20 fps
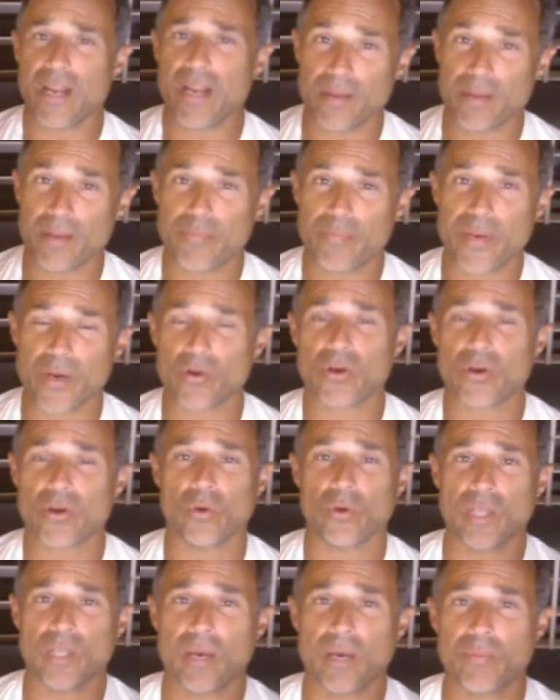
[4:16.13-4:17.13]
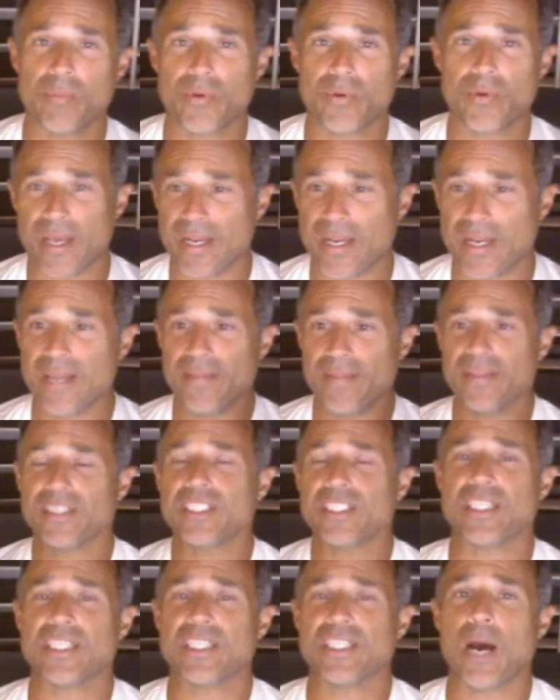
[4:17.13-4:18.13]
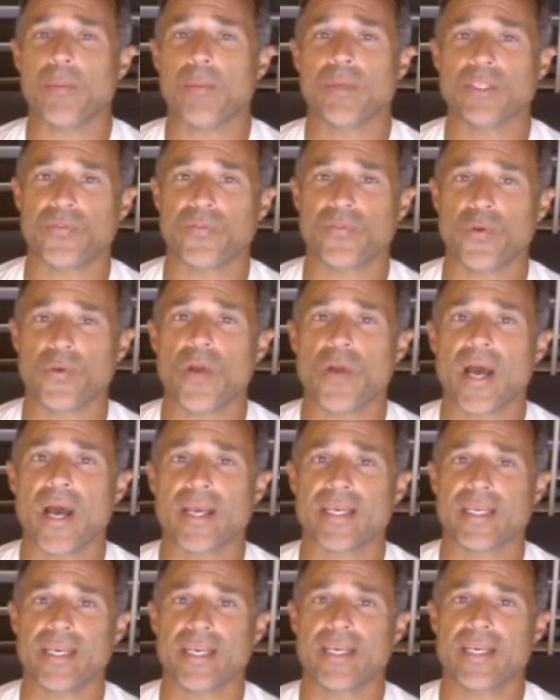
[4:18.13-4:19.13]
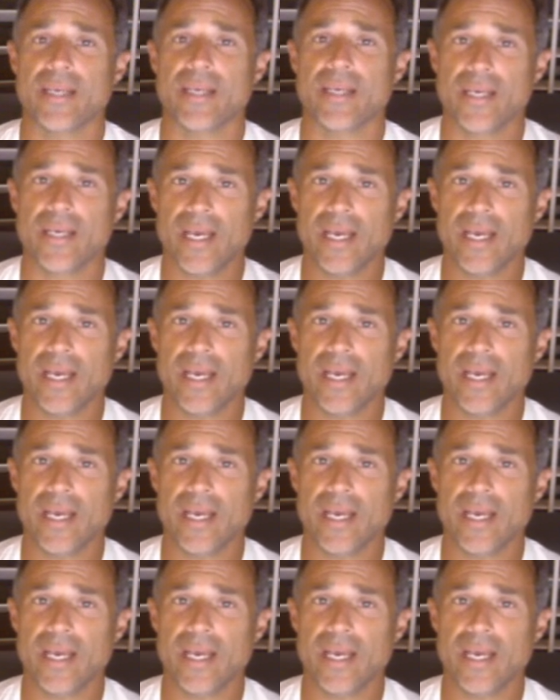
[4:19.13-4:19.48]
empirical number, that this is how much food I can eat